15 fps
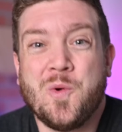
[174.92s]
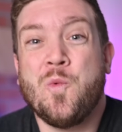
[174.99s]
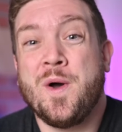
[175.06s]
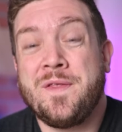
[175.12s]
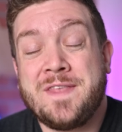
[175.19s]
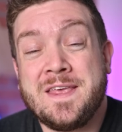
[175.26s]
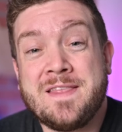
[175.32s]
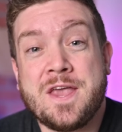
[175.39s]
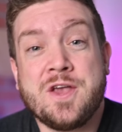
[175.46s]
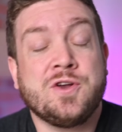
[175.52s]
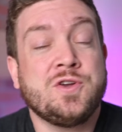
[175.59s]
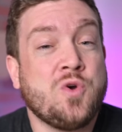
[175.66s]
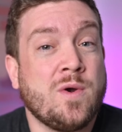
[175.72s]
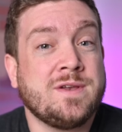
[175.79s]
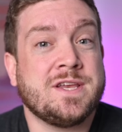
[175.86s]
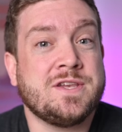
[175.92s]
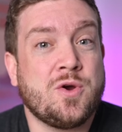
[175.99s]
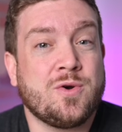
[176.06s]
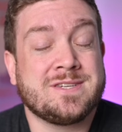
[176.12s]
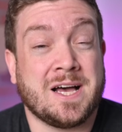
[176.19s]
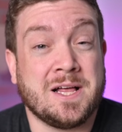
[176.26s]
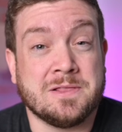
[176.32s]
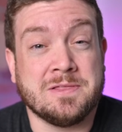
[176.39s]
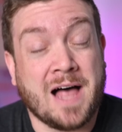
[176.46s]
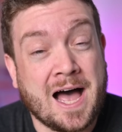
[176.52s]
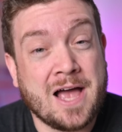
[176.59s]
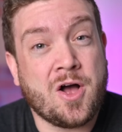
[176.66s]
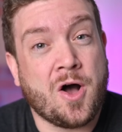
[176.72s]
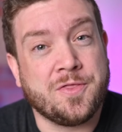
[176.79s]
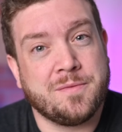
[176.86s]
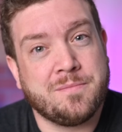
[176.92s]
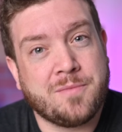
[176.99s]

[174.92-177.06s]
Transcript: One thing that you're going to notice a lot on the